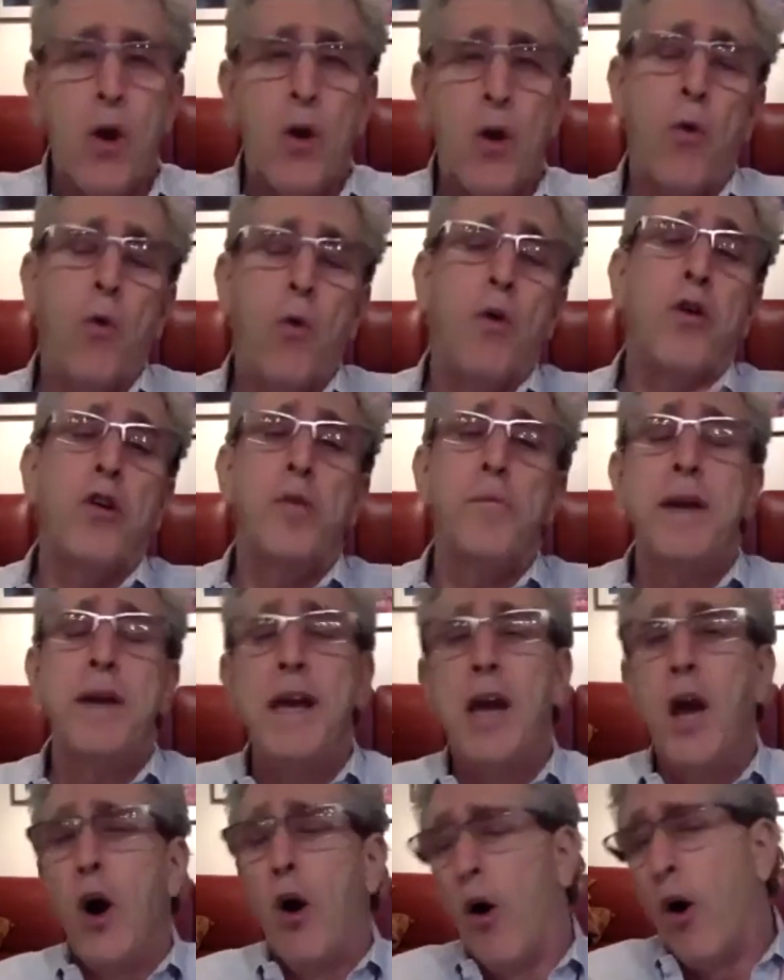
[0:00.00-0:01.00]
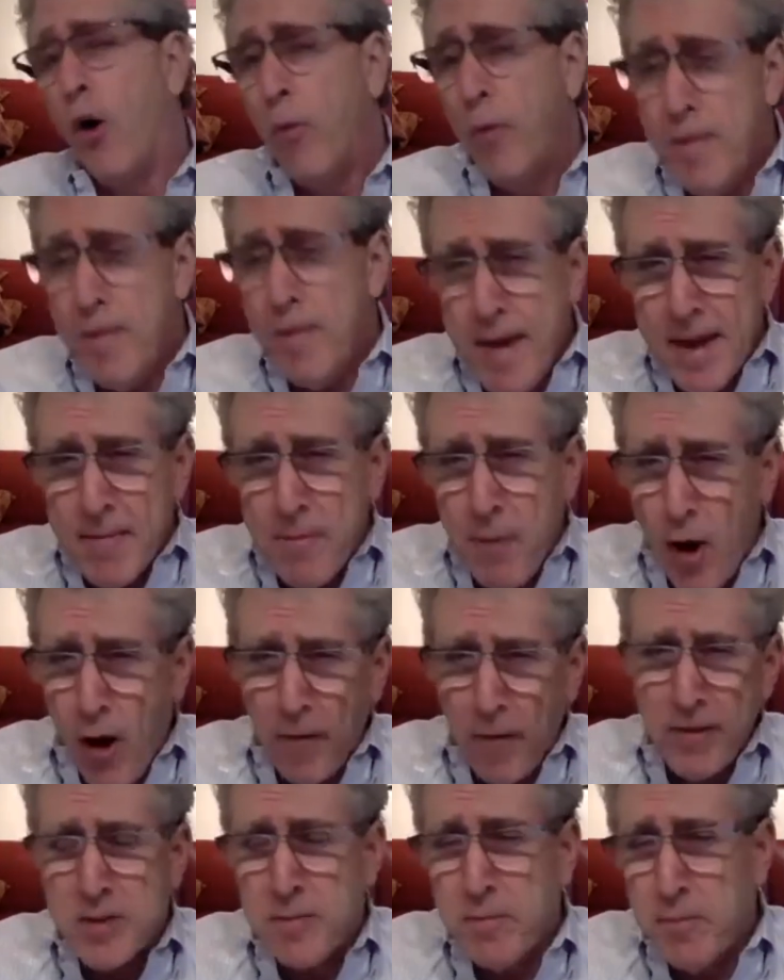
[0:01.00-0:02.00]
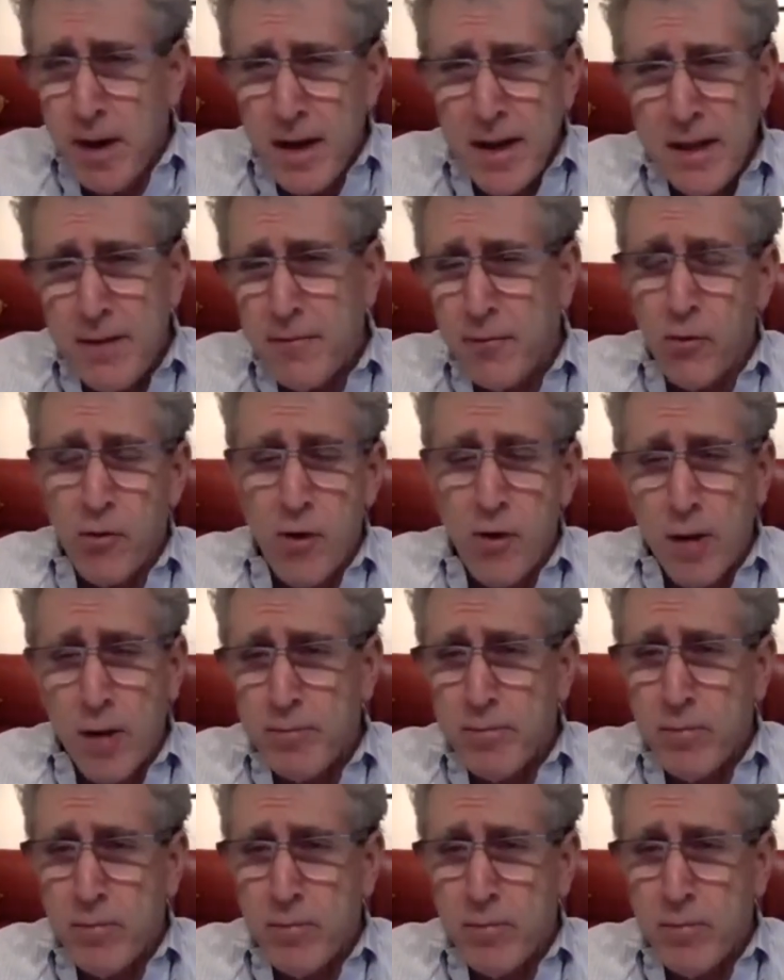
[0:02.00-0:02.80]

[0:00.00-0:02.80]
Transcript: Or it could be, oh, we make all this money for